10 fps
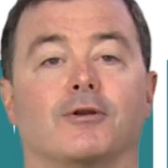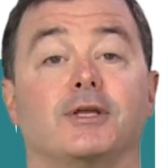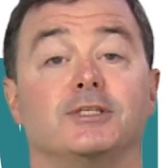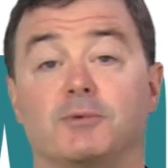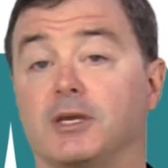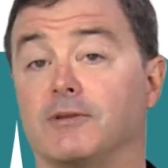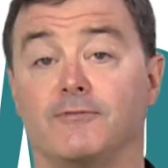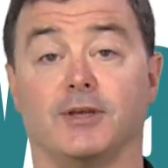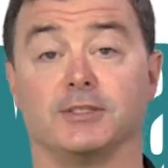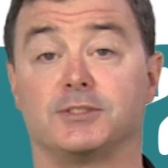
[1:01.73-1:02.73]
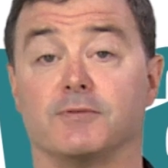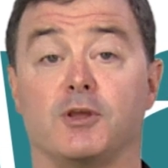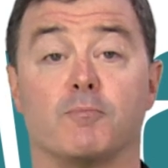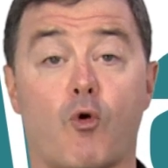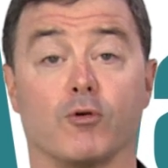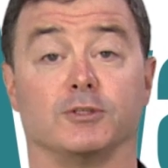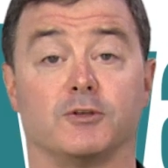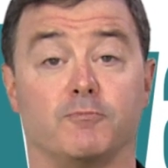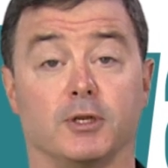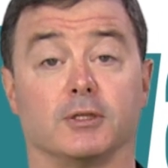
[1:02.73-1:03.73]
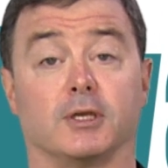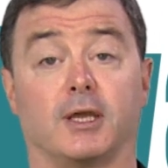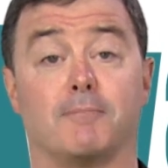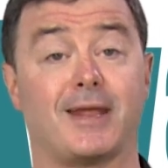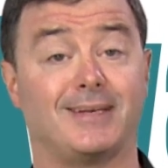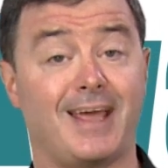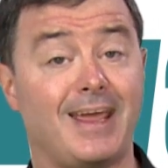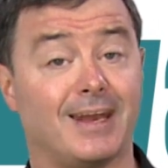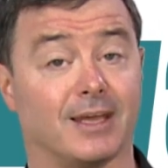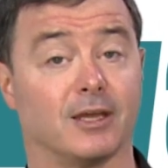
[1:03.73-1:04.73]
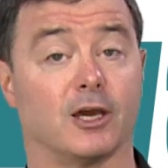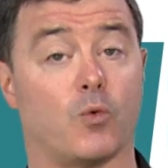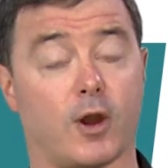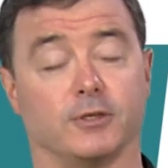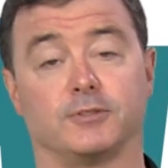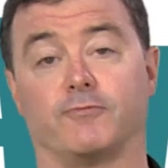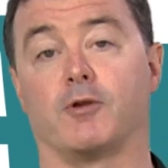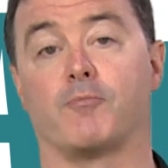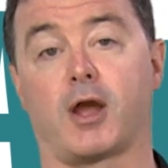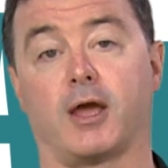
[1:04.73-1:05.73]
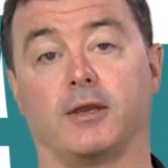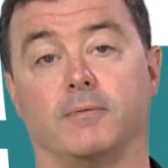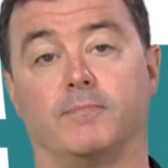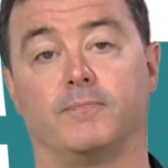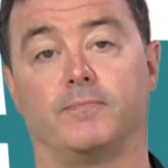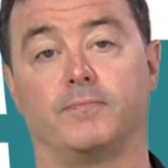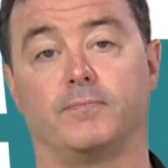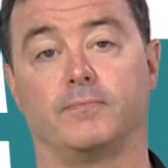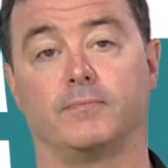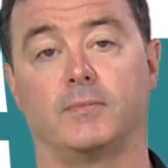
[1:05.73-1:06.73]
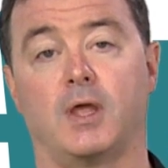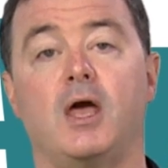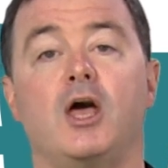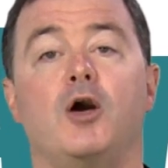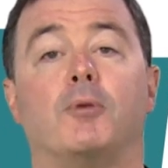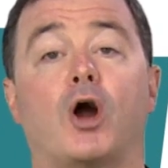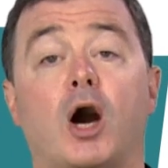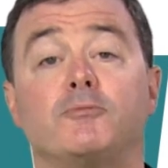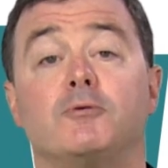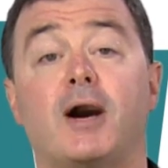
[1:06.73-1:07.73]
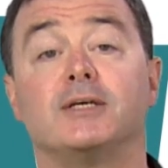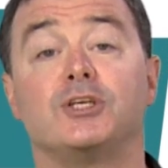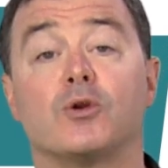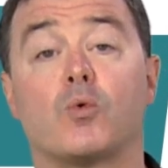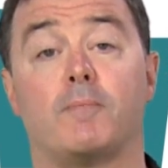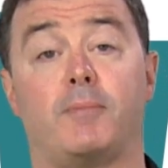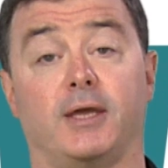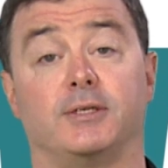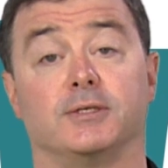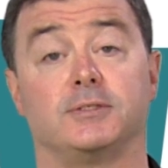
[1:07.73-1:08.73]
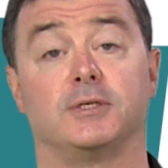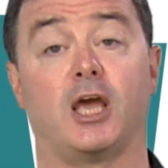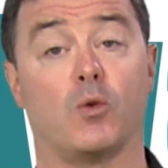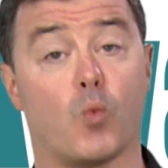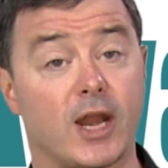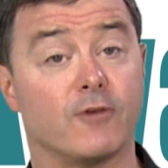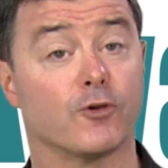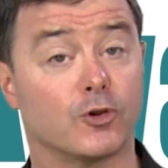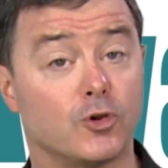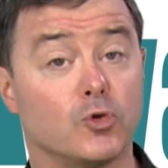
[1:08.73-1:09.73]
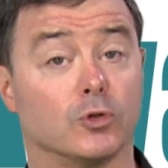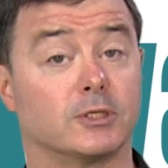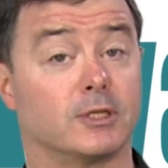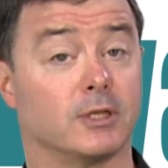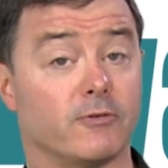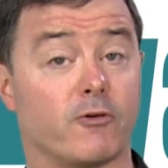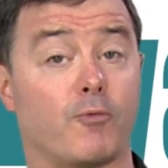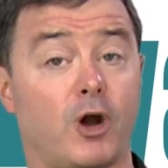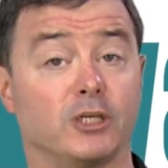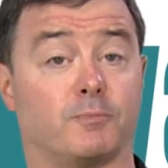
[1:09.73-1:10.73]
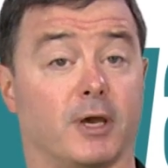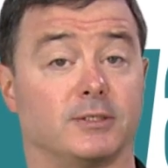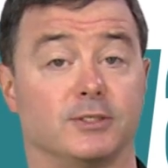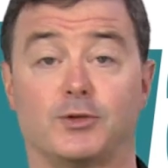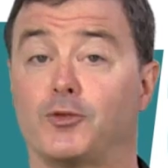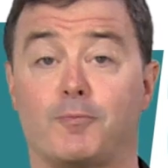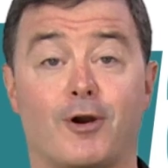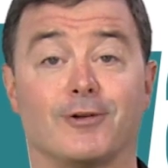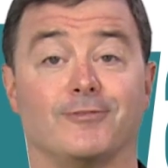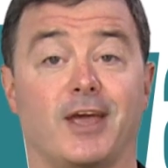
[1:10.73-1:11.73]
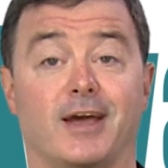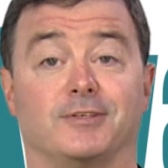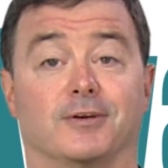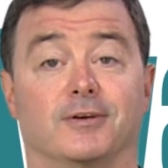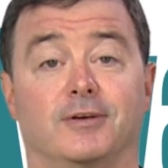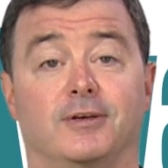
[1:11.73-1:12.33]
needs to be convinced of the importance of building and maintaining awareness of their brand. But optimizing your web pages and waiting for Google to deliver prospects is only part of the answer.